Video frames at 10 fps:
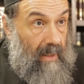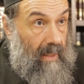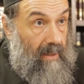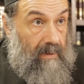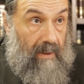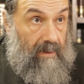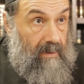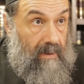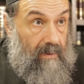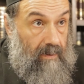And they
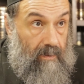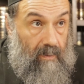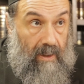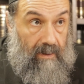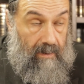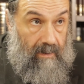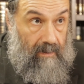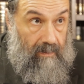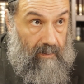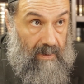didn't do anything
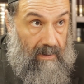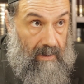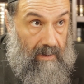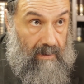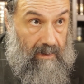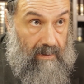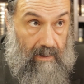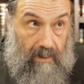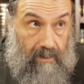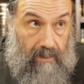to me. They didn't
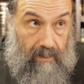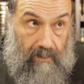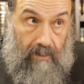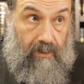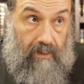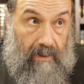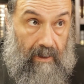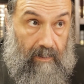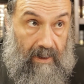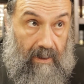start torturing
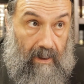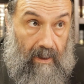me